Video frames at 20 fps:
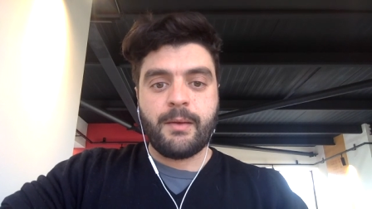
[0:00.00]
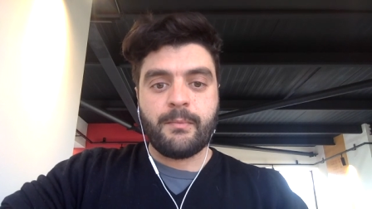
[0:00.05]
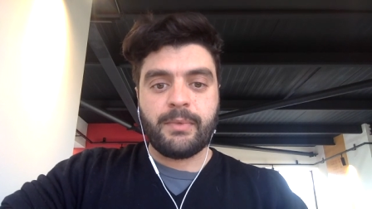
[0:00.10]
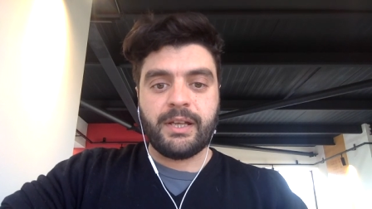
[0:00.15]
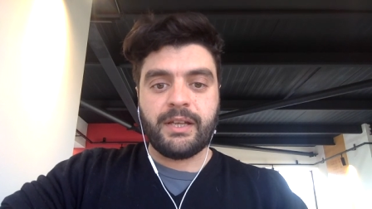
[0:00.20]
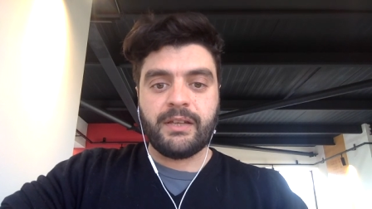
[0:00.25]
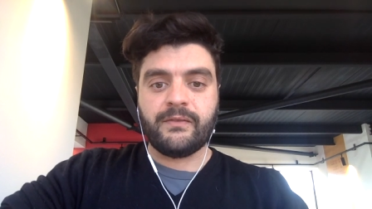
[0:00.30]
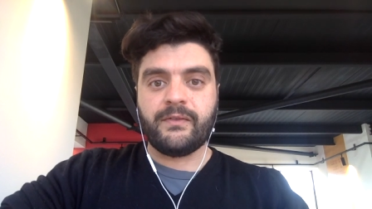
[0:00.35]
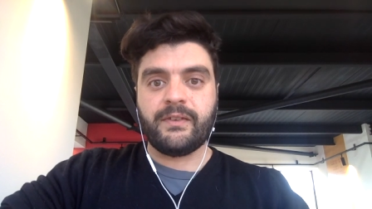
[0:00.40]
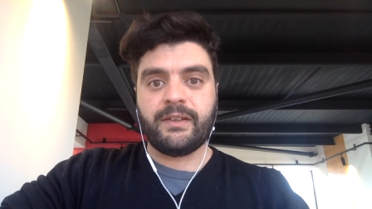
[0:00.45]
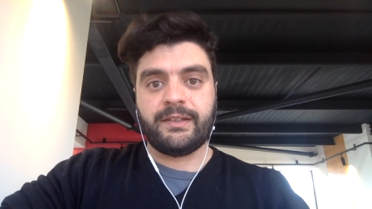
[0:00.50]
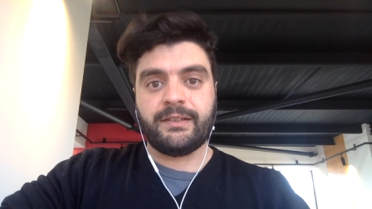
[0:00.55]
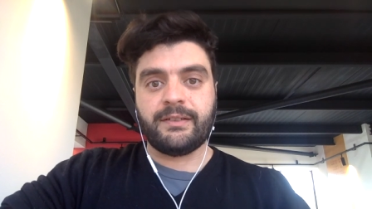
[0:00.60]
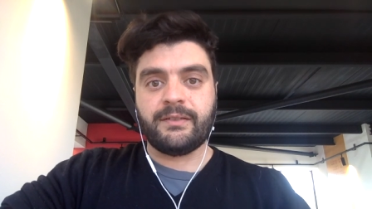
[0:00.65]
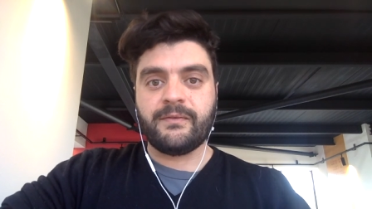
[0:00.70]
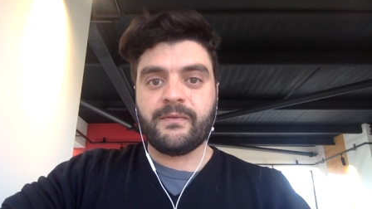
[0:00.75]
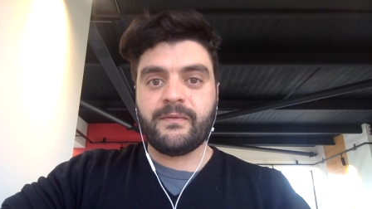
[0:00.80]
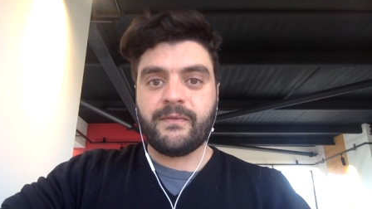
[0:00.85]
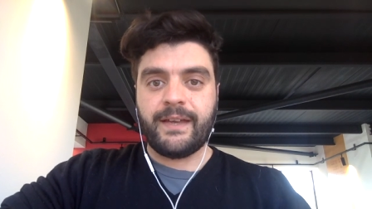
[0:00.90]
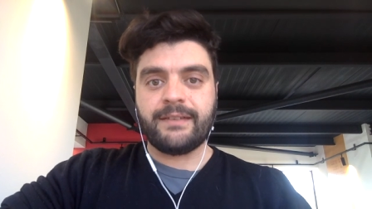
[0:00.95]
please
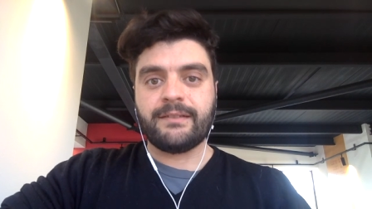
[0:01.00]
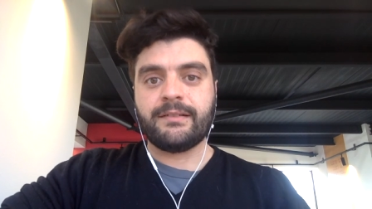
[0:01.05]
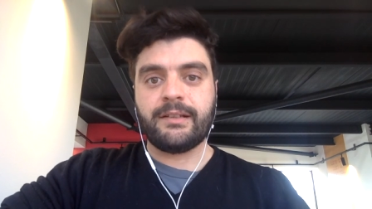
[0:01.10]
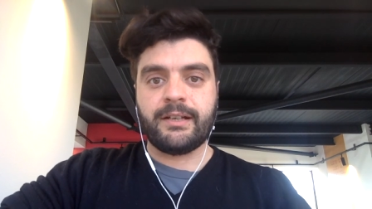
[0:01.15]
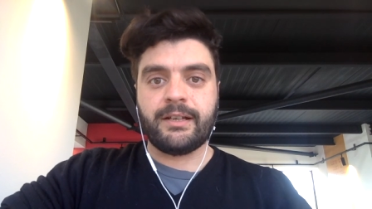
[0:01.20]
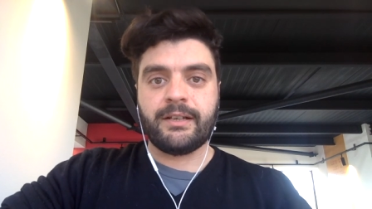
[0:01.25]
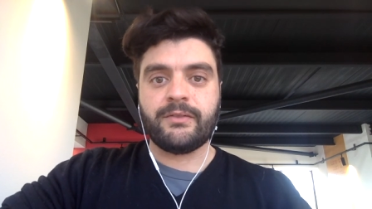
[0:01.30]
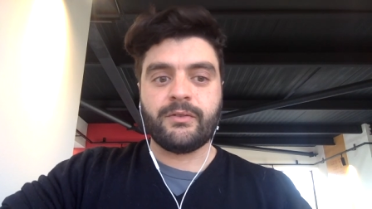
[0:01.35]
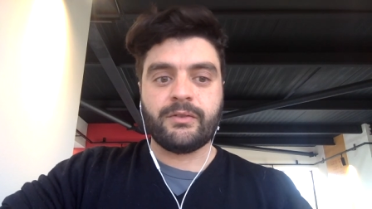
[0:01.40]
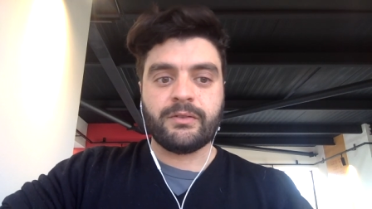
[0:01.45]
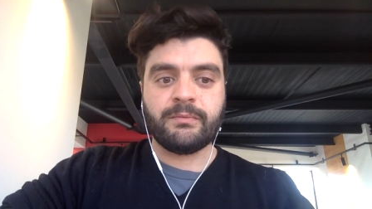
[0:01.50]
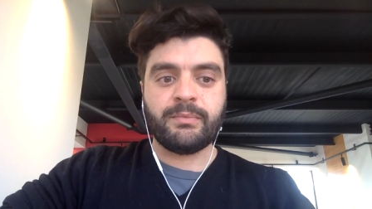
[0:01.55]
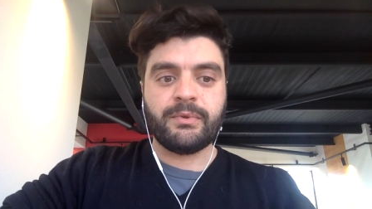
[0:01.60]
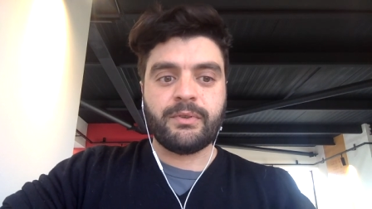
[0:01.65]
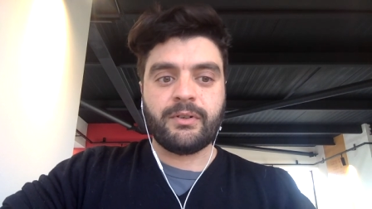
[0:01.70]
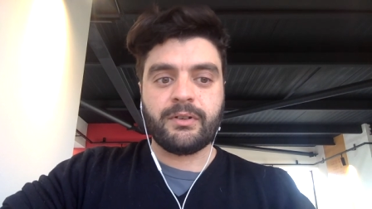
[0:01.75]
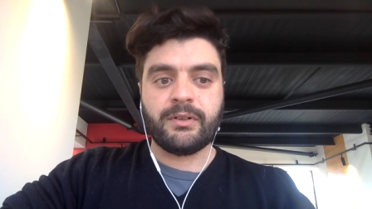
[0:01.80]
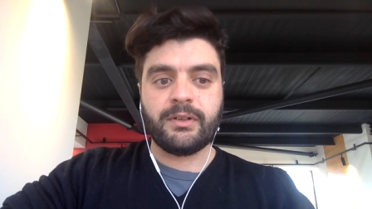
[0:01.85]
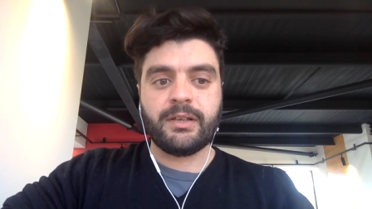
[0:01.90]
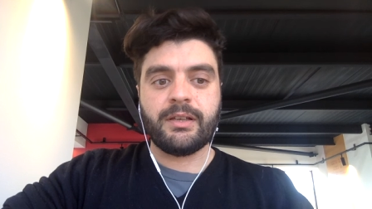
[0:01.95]
visit
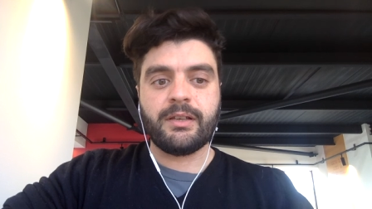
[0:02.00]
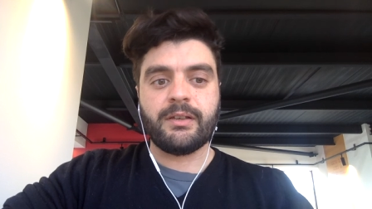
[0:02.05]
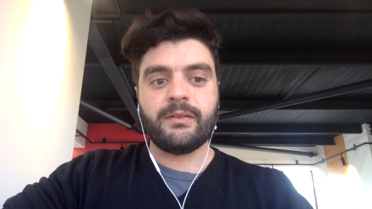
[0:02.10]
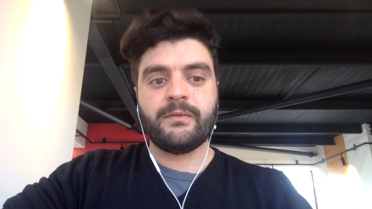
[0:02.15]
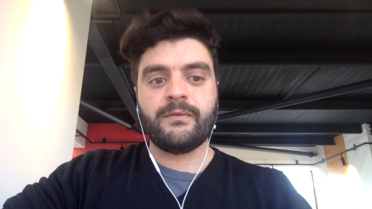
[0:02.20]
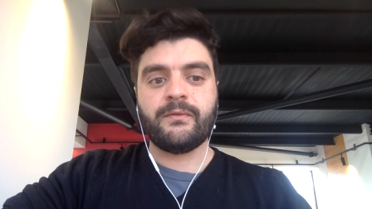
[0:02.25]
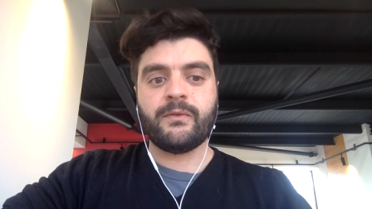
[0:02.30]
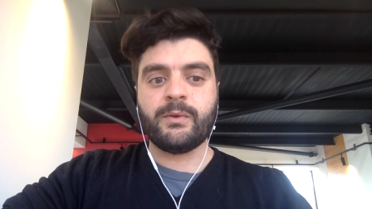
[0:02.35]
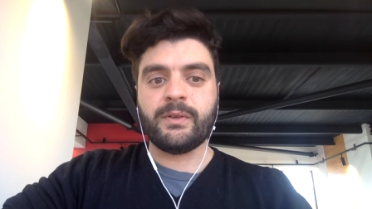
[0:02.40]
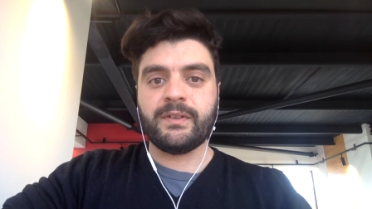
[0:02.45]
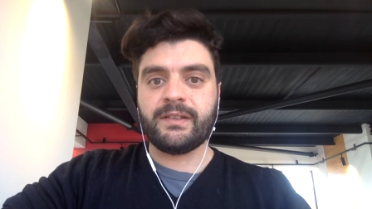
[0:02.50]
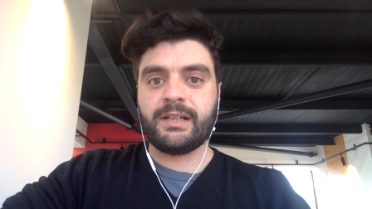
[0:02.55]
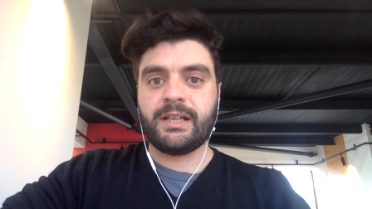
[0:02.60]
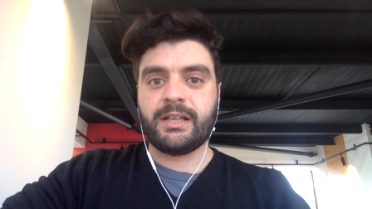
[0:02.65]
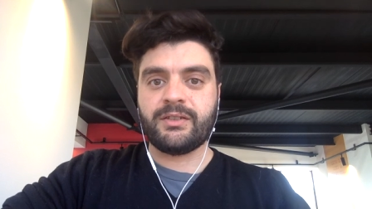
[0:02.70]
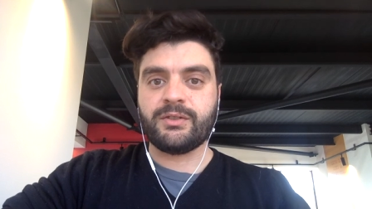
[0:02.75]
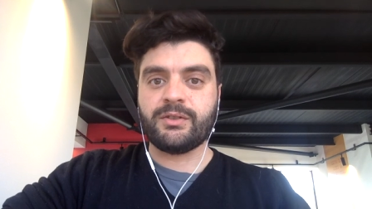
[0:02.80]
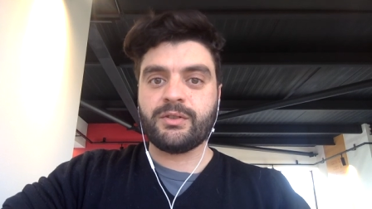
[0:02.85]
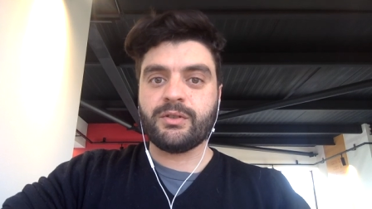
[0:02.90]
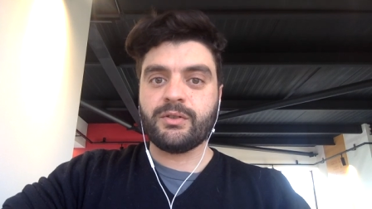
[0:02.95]
fatalerror.blog forward
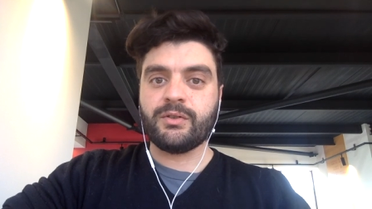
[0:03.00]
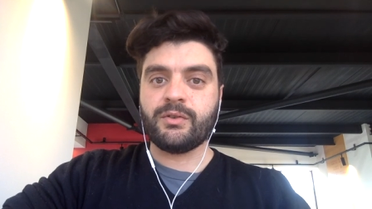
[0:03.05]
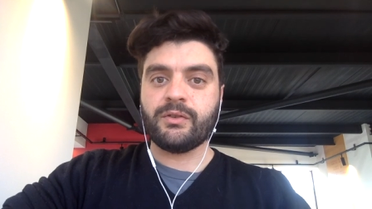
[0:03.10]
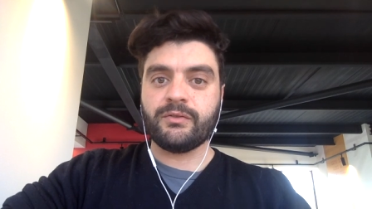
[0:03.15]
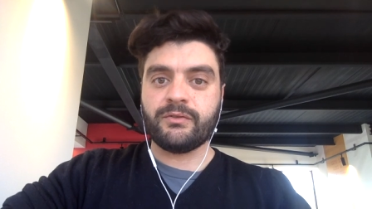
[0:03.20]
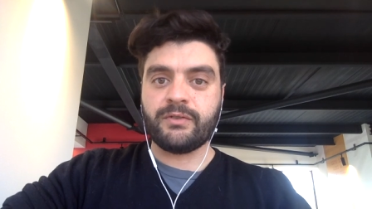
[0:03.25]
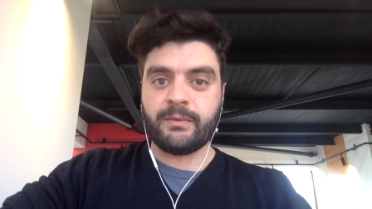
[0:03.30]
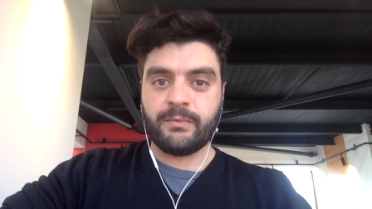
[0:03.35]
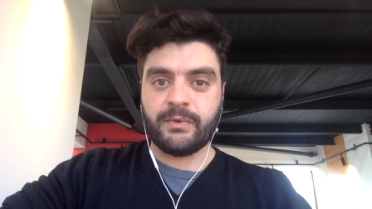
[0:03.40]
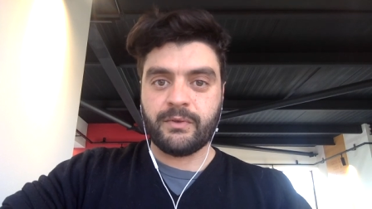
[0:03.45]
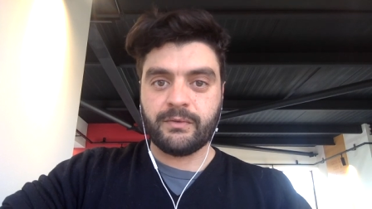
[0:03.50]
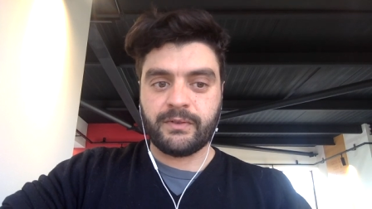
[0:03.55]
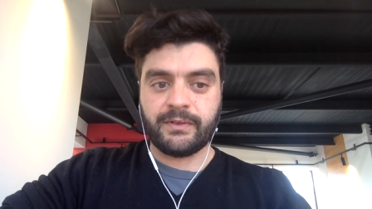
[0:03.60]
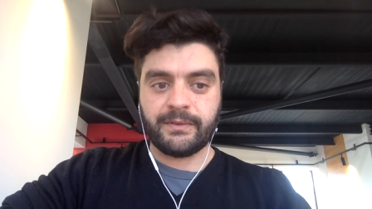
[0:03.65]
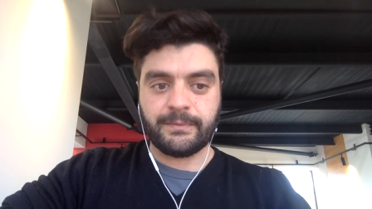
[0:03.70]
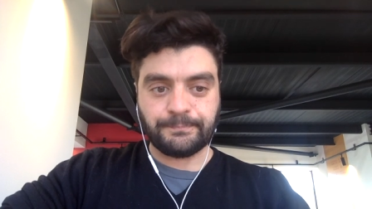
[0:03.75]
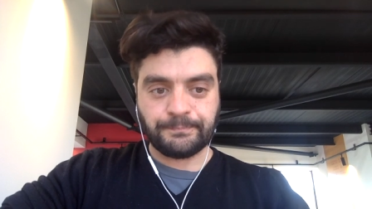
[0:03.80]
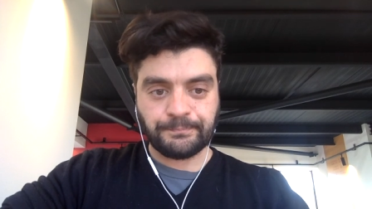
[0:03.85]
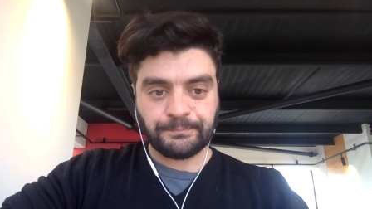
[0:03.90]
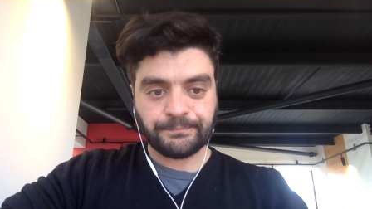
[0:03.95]
slash contribute.